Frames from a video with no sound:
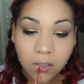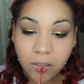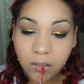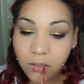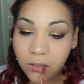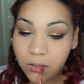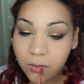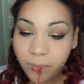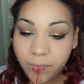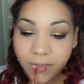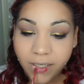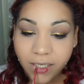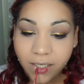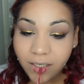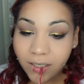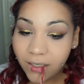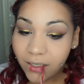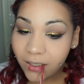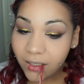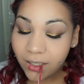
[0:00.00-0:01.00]
Oh my
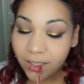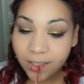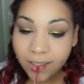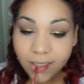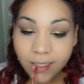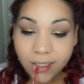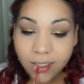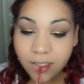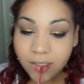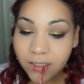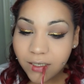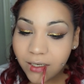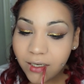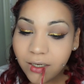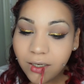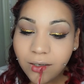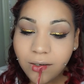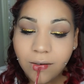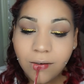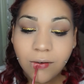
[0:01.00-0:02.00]
gosh. I
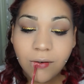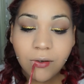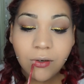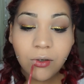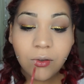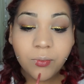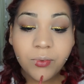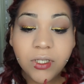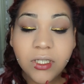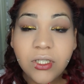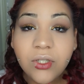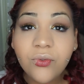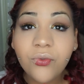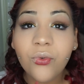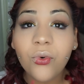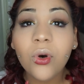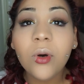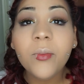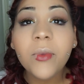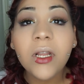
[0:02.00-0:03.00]
hope this
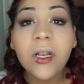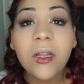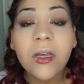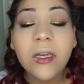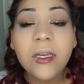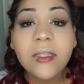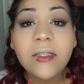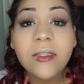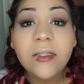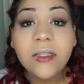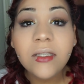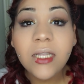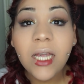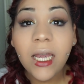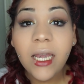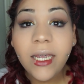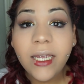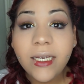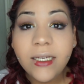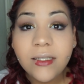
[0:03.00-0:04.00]
formula is
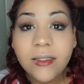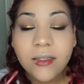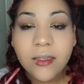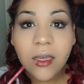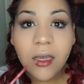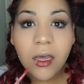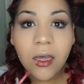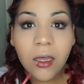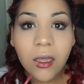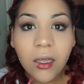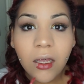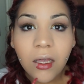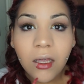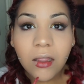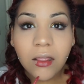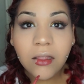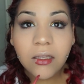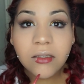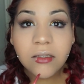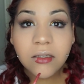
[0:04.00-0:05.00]
nice.
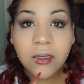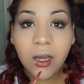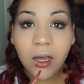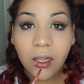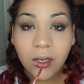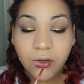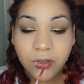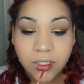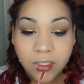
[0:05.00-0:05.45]
This color is